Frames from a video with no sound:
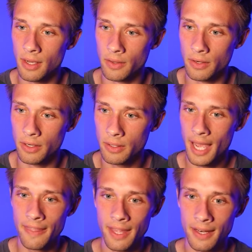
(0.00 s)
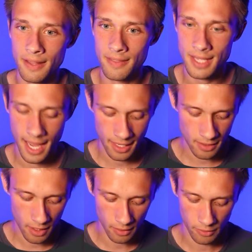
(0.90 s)
color. And then the
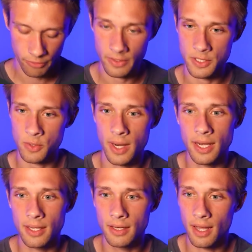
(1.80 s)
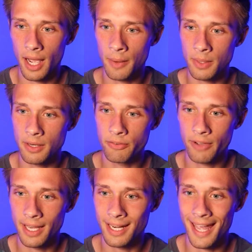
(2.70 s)
end color for this gradient, I'm gonna
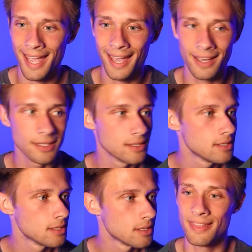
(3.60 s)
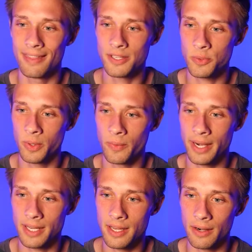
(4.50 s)
define it as this one
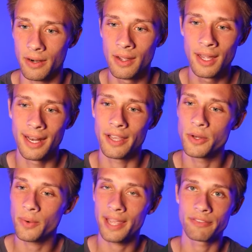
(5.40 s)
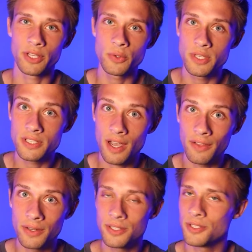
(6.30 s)
right here. Now you don't have to use these
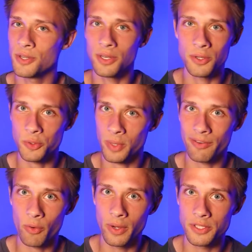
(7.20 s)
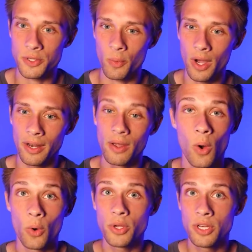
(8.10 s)
colors, you can use whatever ones you want,
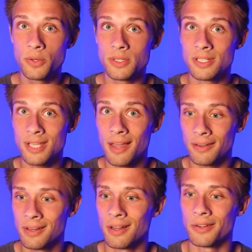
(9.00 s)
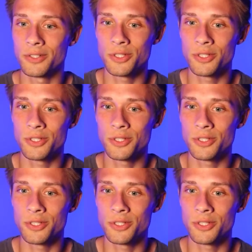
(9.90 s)
or you can use a solid color